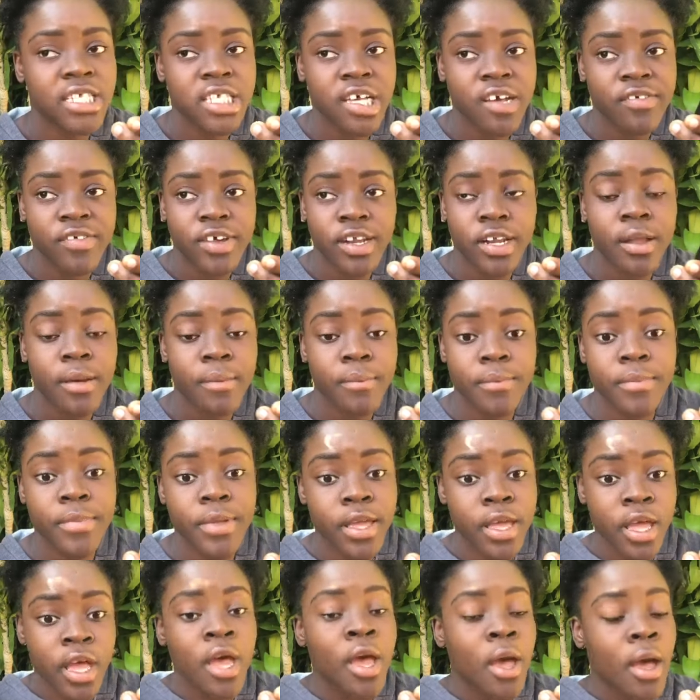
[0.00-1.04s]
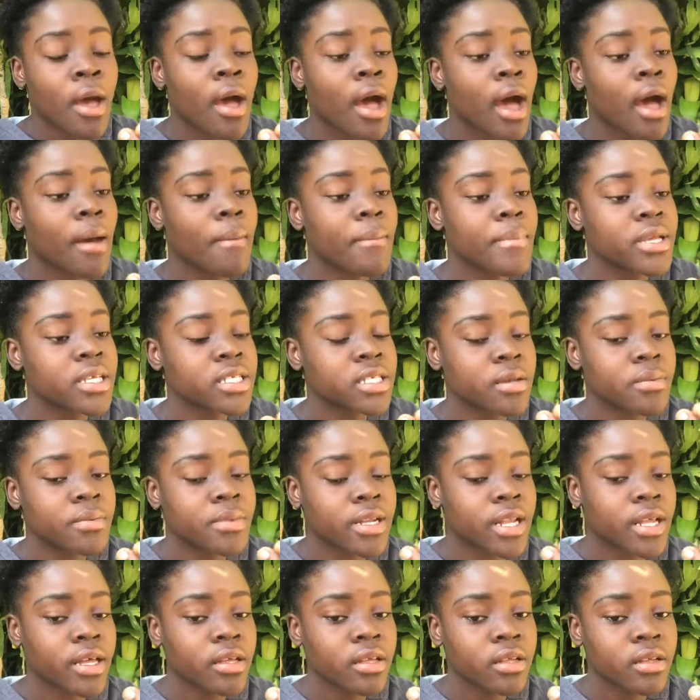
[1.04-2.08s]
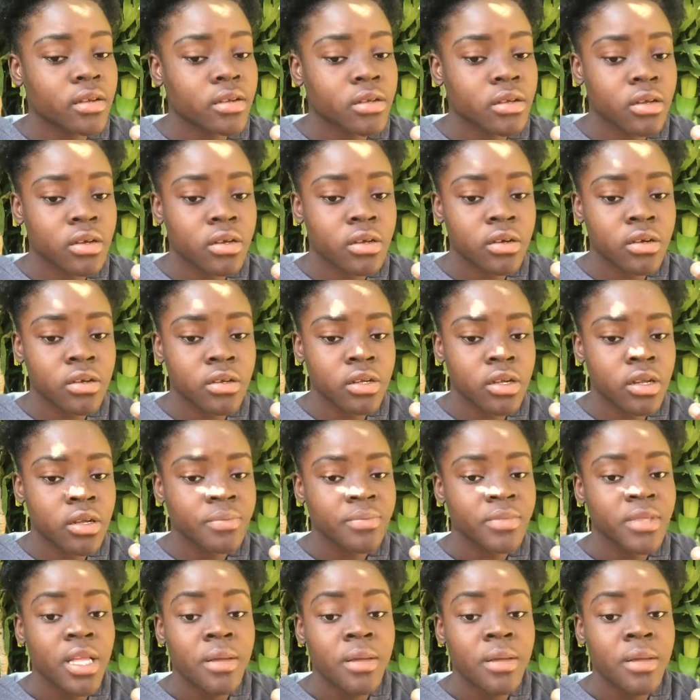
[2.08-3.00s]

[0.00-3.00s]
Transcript: have one and and me something. You got up before now?